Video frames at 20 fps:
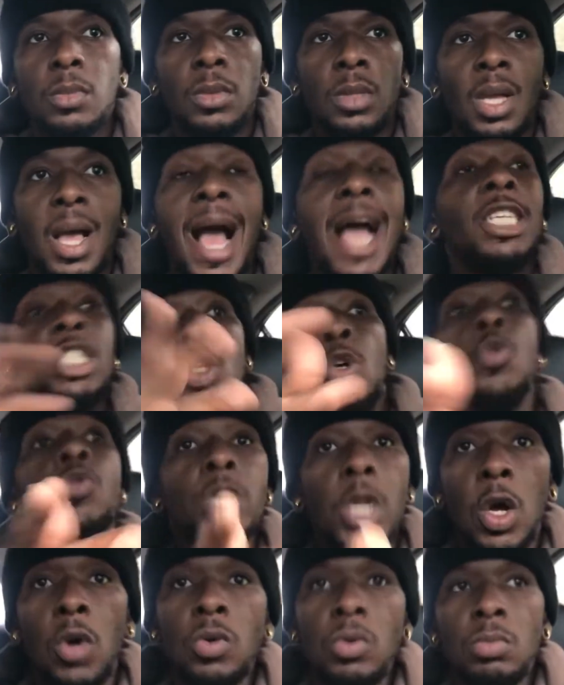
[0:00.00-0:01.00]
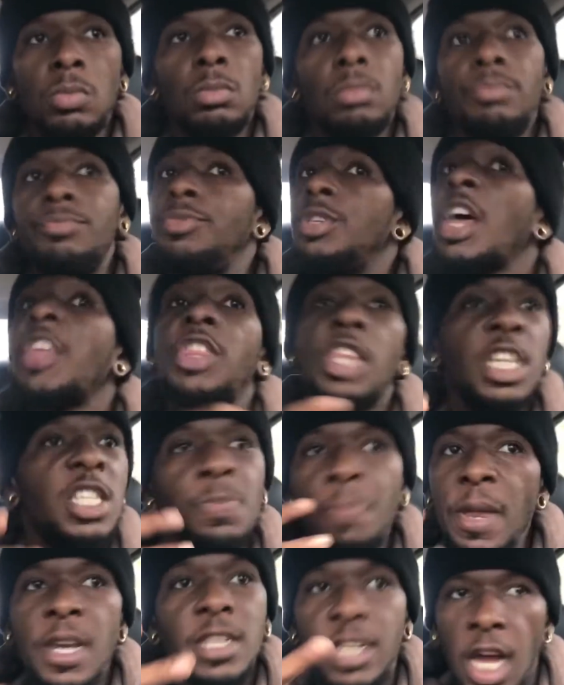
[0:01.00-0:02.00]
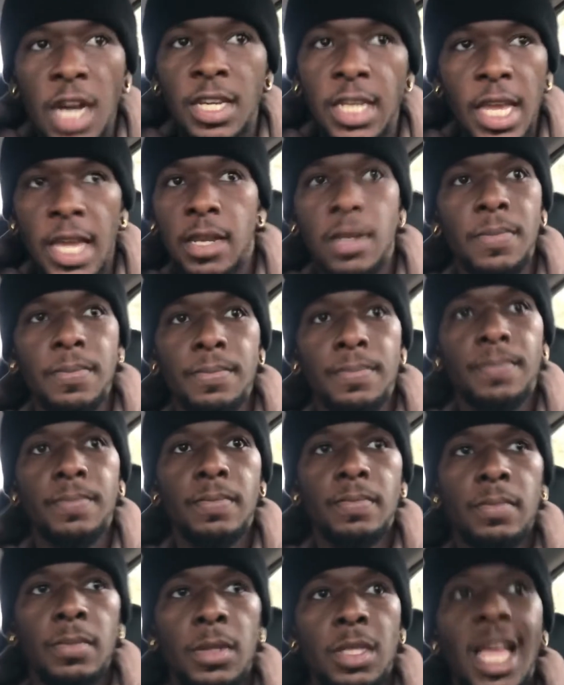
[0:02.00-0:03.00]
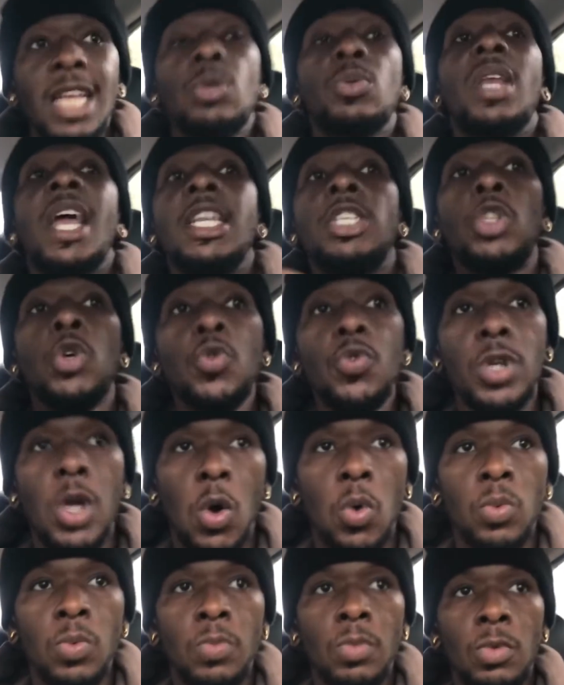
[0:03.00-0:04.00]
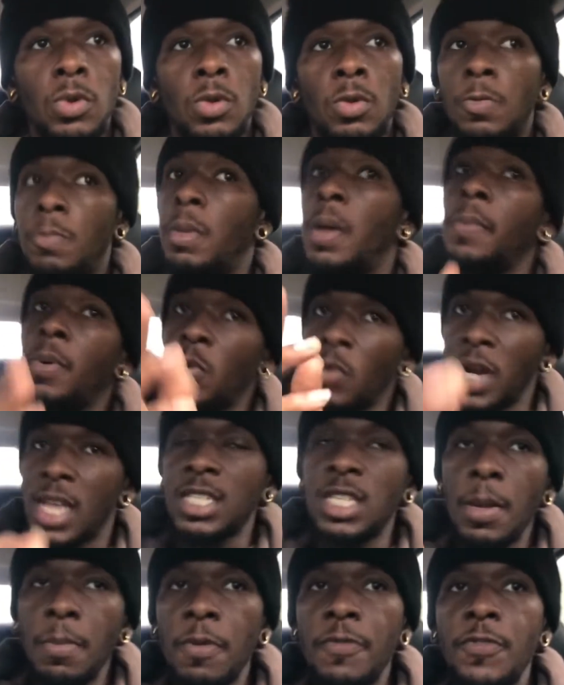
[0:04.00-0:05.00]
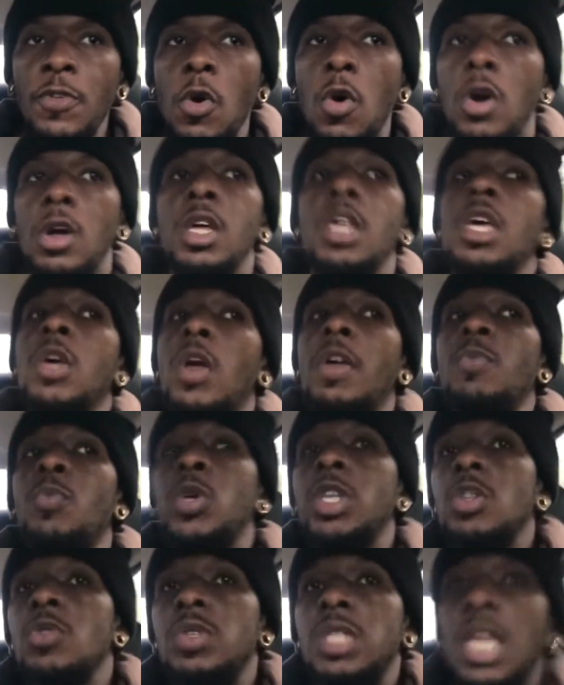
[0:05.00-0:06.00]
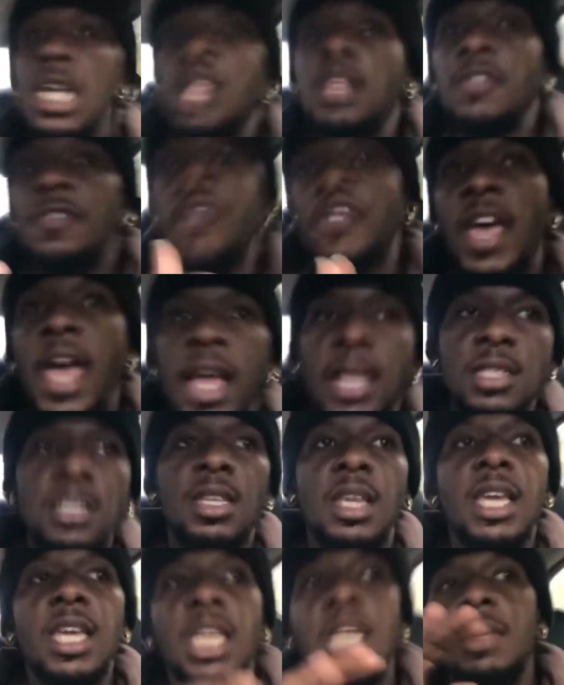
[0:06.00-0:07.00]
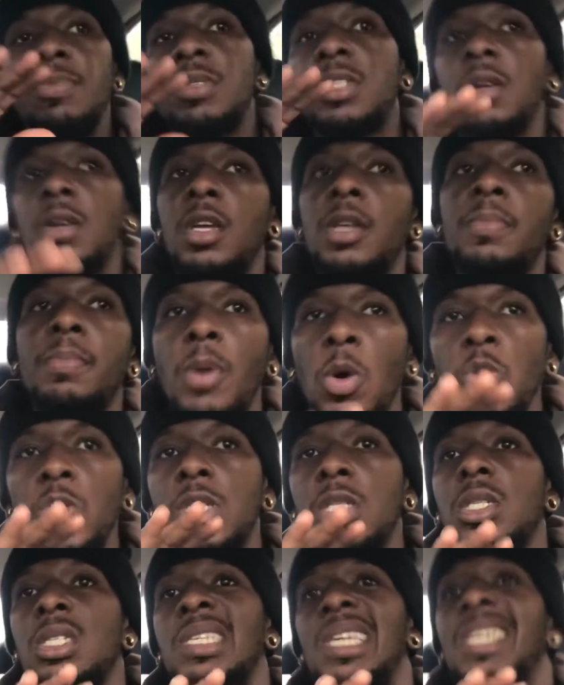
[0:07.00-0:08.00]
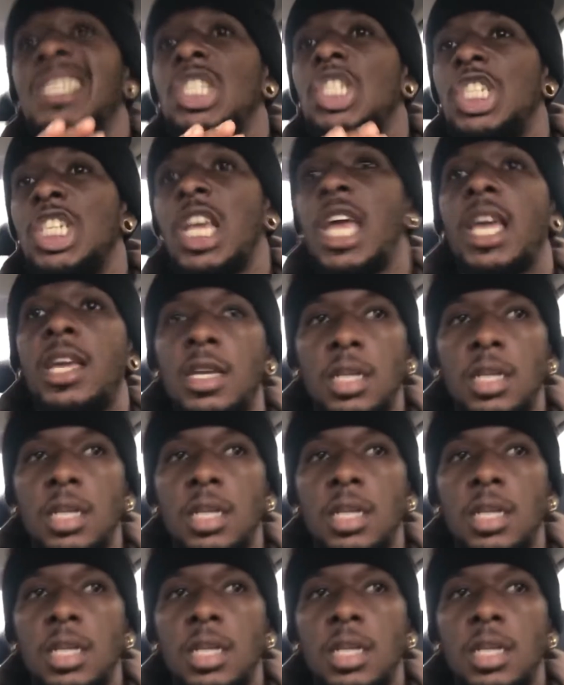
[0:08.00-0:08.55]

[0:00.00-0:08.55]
I do know nothing's been done yet. That's what I do know. Remember what I said before. When you deal in facts, it keeps the emotions in check.